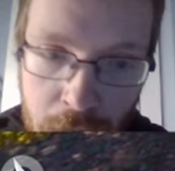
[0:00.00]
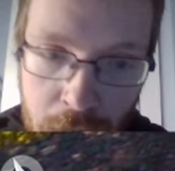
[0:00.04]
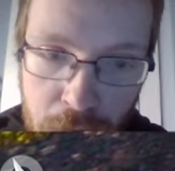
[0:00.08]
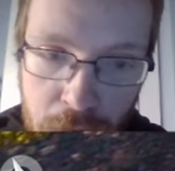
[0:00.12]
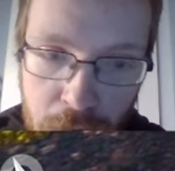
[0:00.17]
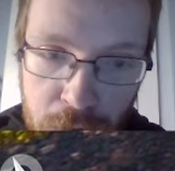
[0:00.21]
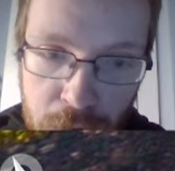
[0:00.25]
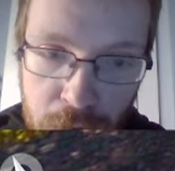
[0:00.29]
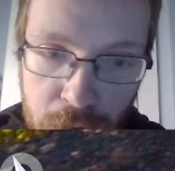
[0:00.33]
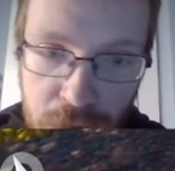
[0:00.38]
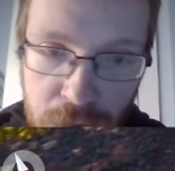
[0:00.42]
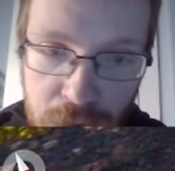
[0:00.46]

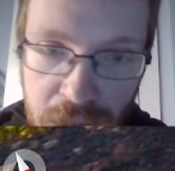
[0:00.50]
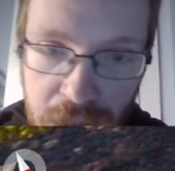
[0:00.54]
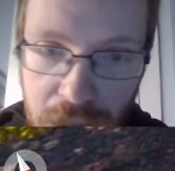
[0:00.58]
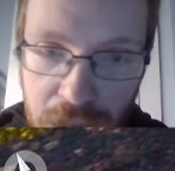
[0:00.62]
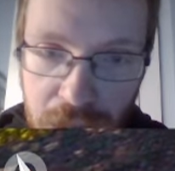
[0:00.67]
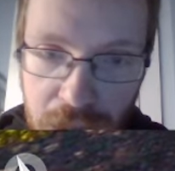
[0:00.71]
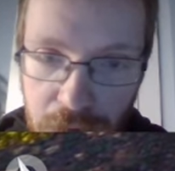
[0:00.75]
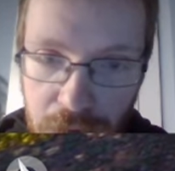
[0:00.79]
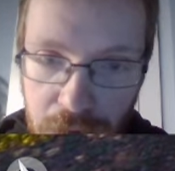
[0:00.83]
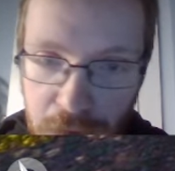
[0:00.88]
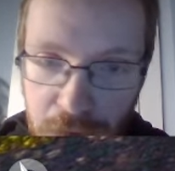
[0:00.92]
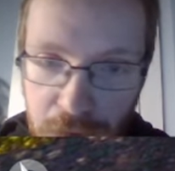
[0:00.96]
Greek
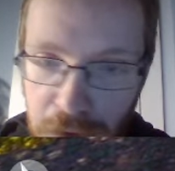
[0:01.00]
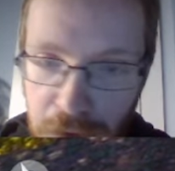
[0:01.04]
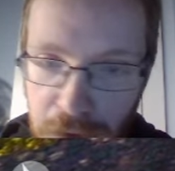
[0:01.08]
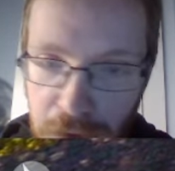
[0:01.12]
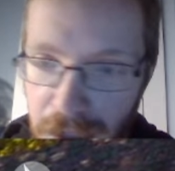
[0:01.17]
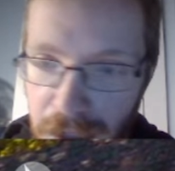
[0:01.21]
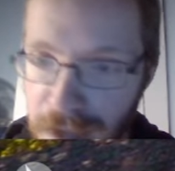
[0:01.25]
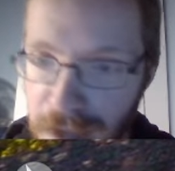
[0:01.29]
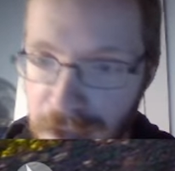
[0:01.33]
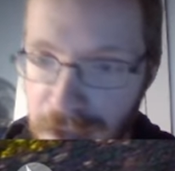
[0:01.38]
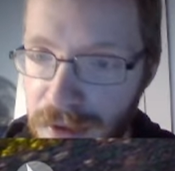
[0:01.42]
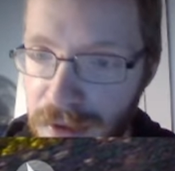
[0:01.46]
road
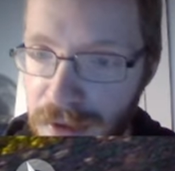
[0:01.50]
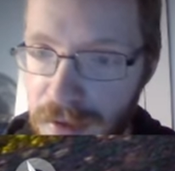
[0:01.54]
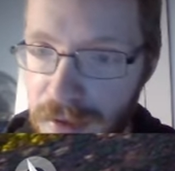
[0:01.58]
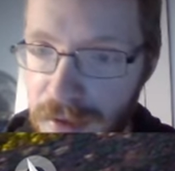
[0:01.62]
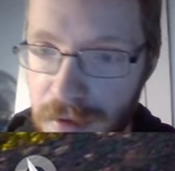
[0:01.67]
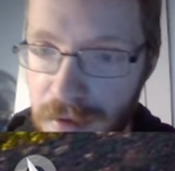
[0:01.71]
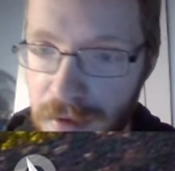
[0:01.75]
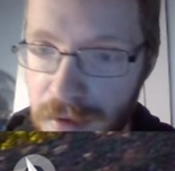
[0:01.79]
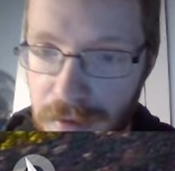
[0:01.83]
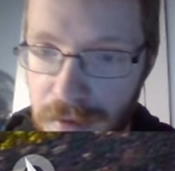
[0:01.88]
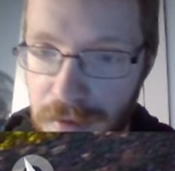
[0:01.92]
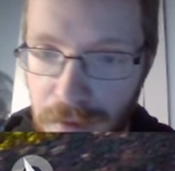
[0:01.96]
lines.
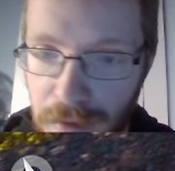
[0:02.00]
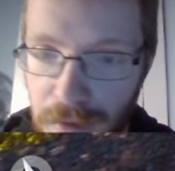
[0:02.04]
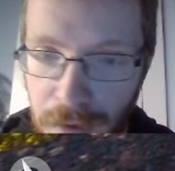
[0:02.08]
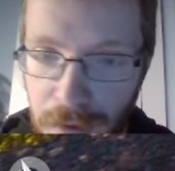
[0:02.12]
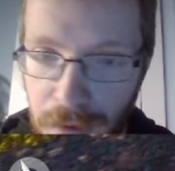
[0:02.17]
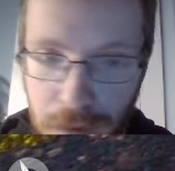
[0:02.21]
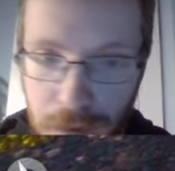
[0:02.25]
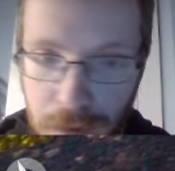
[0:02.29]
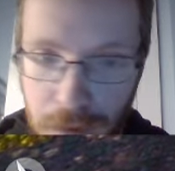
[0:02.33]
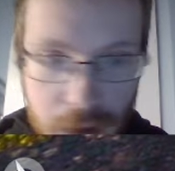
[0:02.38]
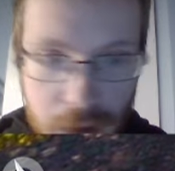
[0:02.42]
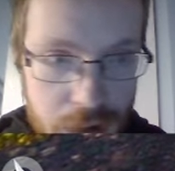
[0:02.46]
So,
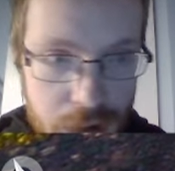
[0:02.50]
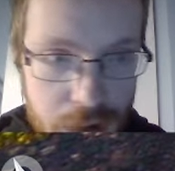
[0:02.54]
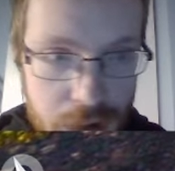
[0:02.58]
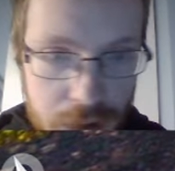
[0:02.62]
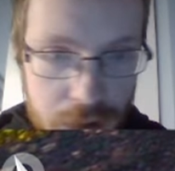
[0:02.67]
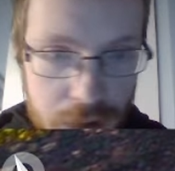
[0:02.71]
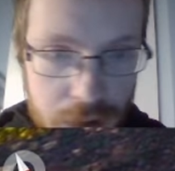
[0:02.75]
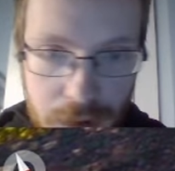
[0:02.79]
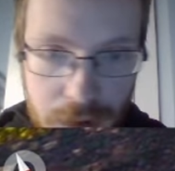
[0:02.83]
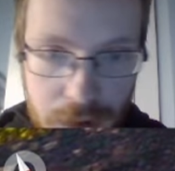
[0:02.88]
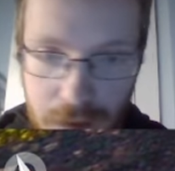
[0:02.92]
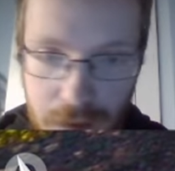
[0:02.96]

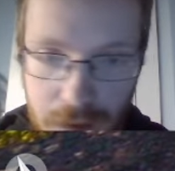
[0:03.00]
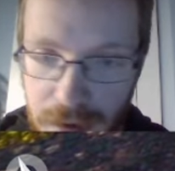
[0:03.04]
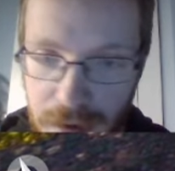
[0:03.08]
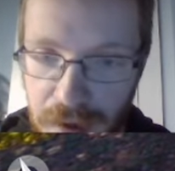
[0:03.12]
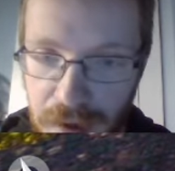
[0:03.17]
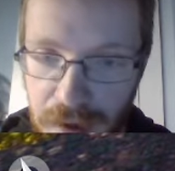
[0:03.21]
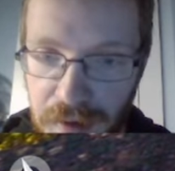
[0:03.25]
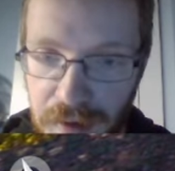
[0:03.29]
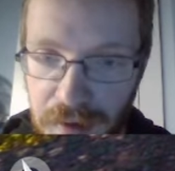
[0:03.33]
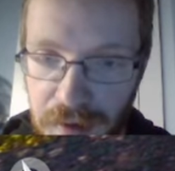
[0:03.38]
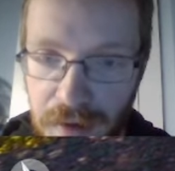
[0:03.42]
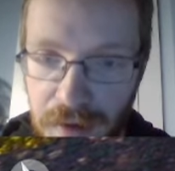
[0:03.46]
let's
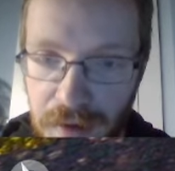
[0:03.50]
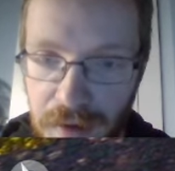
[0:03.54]
see.